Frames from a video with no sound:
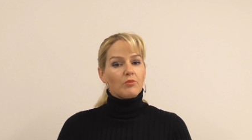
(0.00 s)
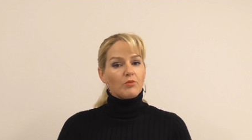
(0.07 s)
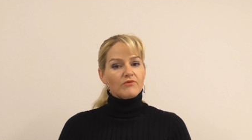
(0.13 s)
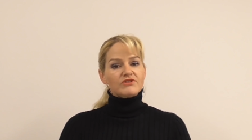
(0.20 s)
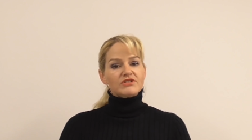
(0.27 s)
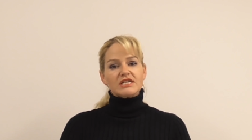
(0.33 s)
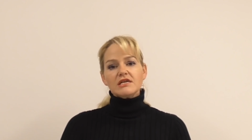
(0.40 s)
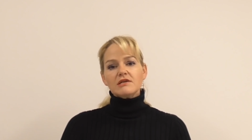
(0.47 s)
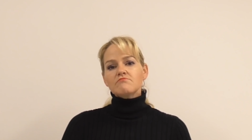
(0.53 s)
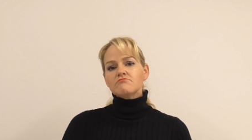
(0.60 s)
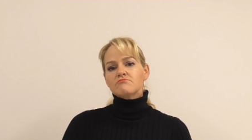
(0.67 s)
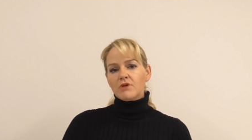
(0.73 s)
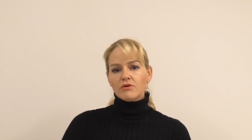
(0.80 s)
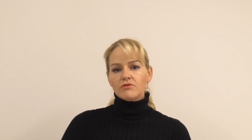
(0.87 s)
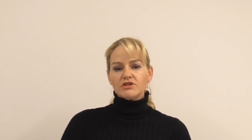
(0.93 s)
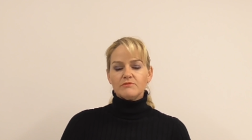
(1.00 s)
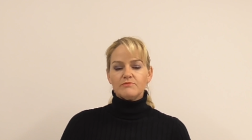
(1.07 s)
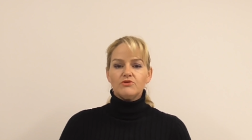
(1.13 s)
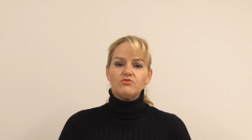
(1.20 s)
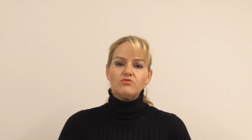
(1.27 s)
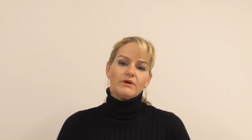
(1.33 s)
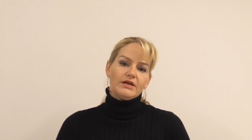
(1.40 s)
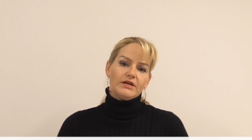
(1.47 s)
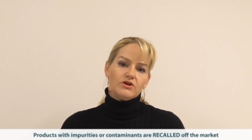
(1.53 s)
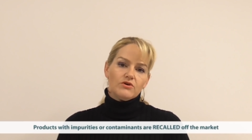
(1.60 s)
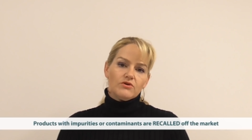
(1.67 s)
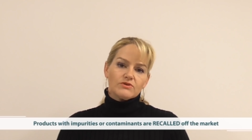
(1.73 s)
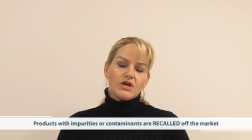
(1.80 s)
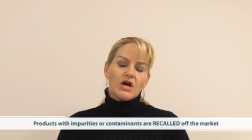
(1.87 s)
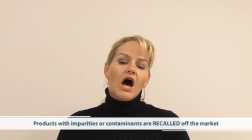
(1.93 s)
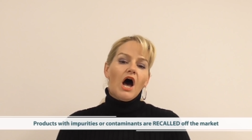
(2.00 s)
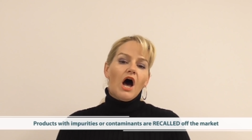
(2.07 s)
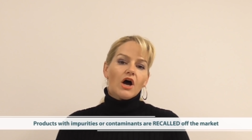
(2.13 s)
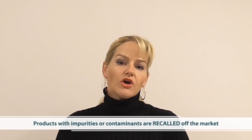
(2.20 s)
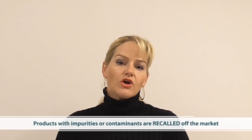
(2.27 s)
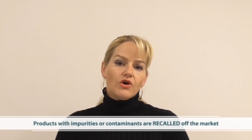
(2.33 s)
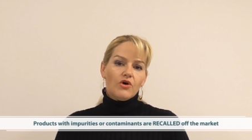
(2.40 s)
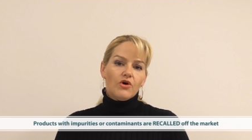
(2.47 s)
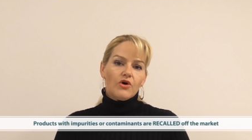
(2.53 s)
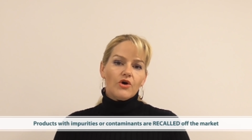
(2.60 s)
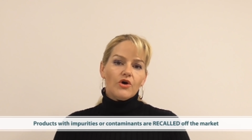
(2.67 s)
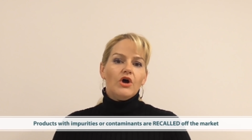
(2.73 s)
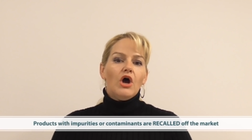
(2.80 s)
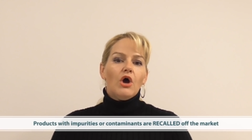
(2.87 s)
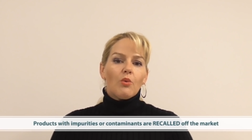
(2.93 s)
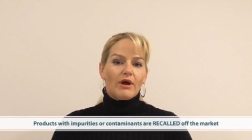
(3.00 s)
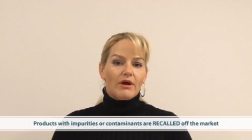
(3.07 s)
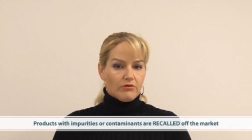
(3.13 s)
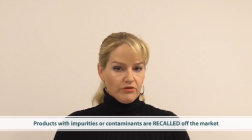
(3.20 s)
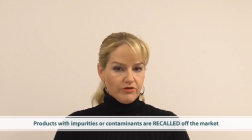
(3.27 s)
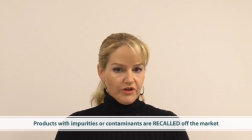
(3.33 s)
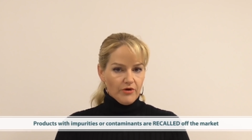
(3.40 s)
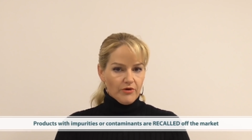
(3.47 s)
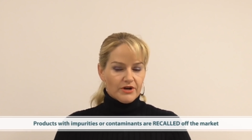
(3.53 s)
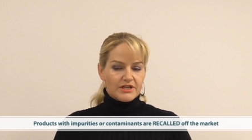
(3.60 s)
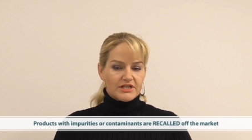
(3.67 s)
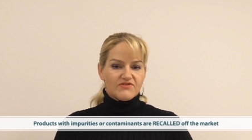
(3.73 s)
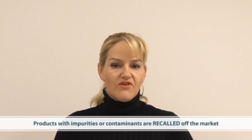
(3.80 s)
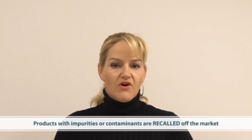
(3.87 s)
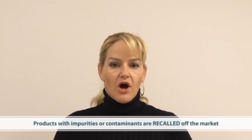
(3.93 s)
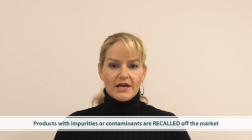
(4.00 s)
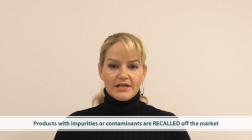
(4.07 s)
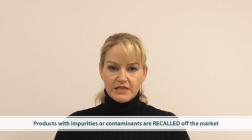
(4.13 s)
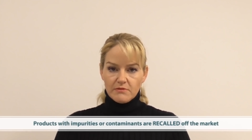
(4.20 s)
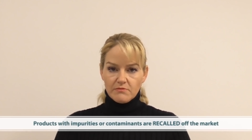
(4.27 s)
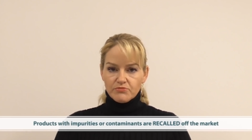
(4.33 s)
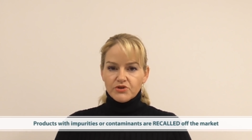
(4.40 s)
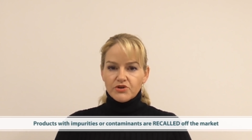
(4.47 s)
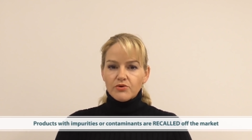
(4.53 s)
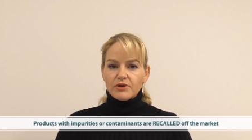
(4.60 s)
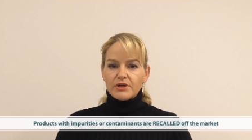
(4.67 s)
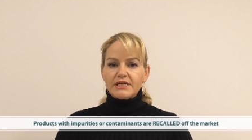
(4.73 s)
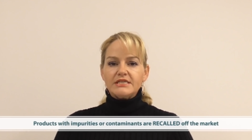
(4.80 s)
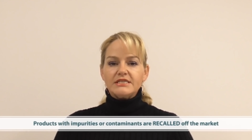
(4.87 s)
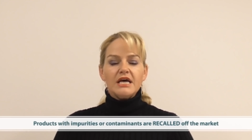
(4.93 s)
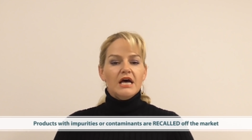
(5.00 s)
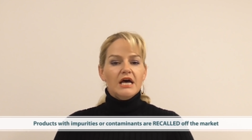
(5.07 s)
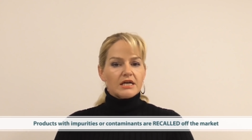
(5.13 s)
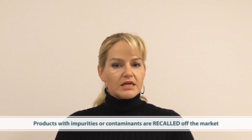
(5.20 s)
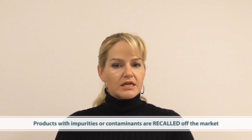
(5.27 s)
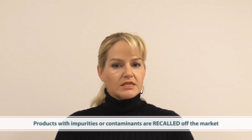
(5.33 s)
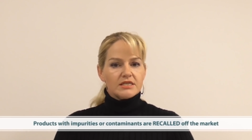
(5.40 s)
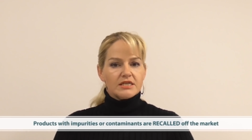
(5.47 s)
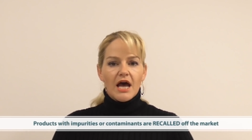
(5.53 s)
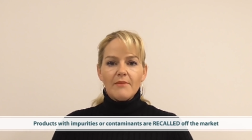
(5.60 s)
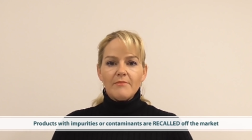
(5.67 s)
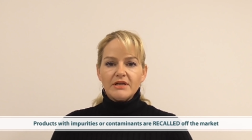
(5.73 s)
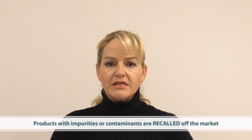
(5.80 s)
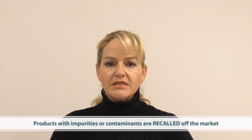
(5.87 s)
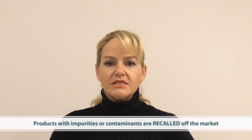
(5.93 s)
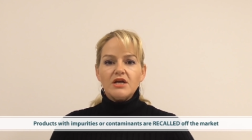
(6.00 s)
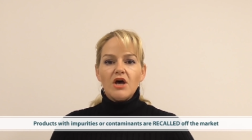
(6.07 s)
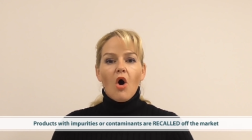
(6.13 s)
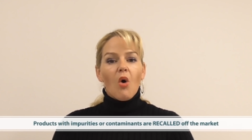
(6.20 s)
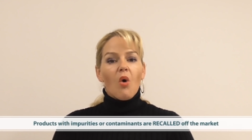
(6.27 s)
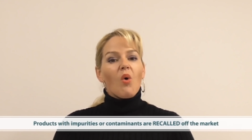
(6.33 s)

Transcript: and we've seen multiple recalls occur where authorities find impurities, contaminants,